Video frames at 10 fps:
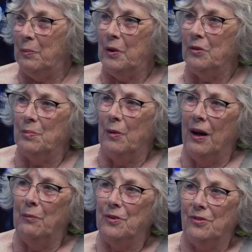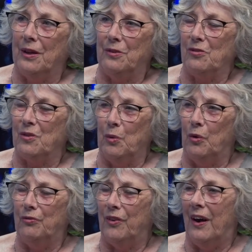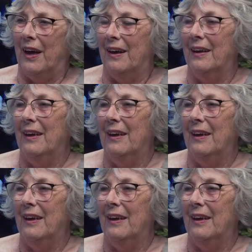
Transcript: because mine was such a small fire